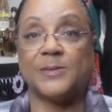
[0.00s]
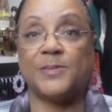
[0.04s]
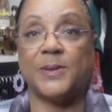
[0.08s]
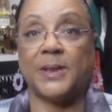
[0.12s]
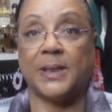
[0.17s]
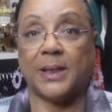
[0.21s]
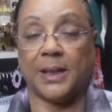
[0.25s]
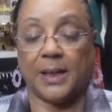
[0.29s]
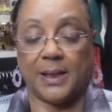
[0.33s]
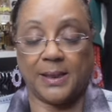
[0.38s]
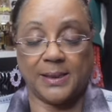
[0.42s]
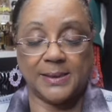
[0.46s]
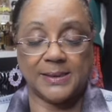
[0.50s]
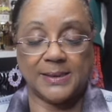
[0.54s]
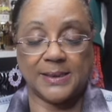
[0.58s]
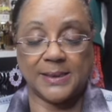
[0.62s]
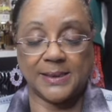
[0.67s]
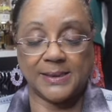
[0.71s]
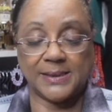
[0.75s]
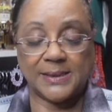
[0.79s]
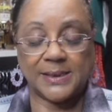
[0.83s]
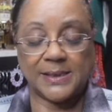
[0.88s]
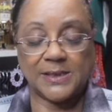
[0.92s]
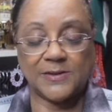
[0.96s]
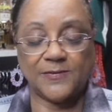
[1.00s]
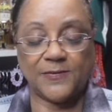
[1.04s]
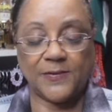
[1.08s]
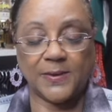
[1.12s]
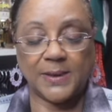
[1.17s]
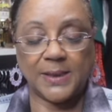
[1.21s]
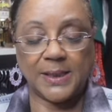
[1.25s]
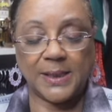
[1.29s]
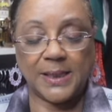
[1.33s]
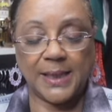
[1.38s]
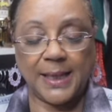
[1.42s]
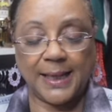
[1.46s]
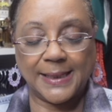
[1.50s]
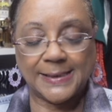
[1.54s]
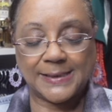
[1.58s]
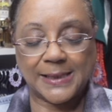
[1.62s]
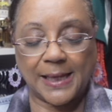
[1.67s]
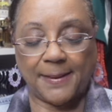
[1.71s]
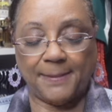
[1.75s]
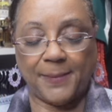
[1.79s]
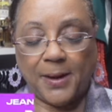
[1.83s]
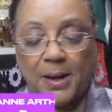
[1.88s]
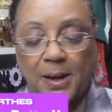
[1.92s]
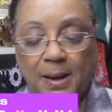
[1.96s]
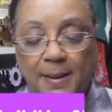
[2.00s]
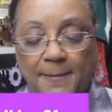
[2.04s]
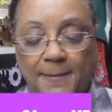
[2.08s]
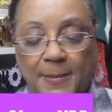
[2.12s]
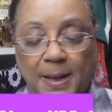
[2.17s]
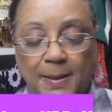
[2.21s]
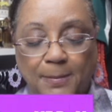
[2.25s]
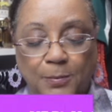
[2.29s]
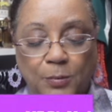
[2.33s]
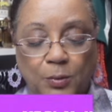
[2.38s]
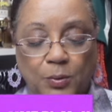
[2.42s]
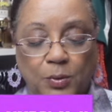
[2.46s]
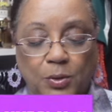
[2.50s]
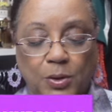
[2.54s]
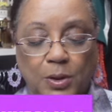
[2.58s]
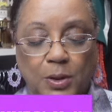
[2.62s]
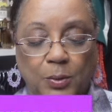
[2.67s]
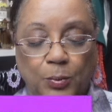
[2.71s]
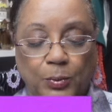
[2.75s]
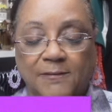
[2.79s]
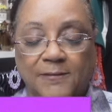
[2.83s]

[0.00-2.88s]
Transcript: because this is Vanilla sa amor,